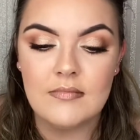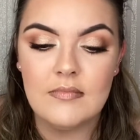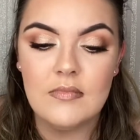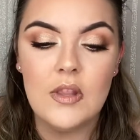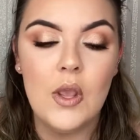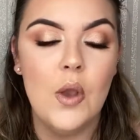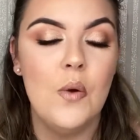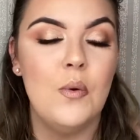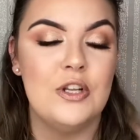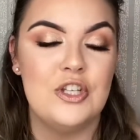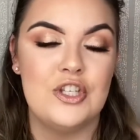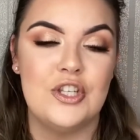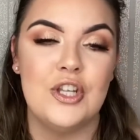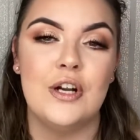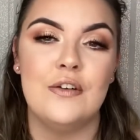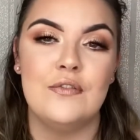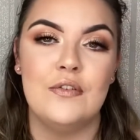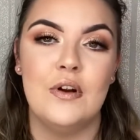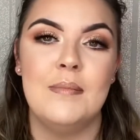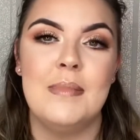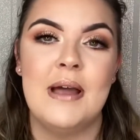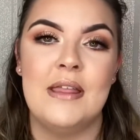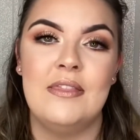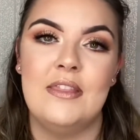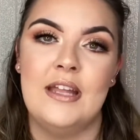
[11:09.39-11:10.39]
which therefore
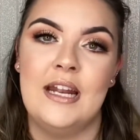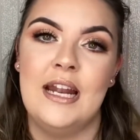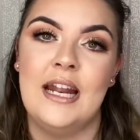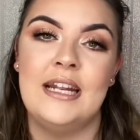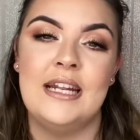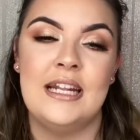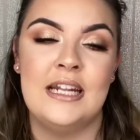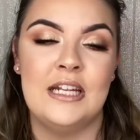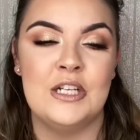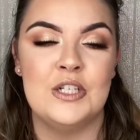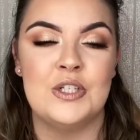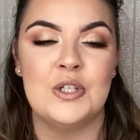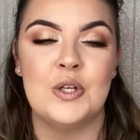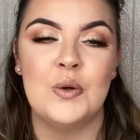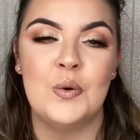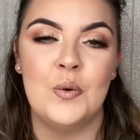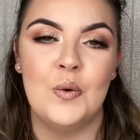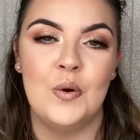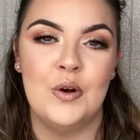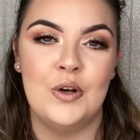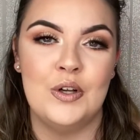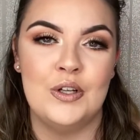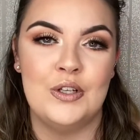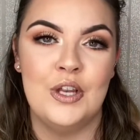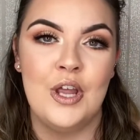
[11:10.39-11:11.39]
meant that I needed to go
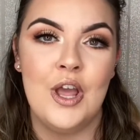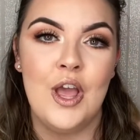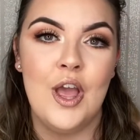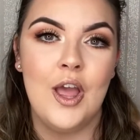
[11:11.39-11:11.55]
on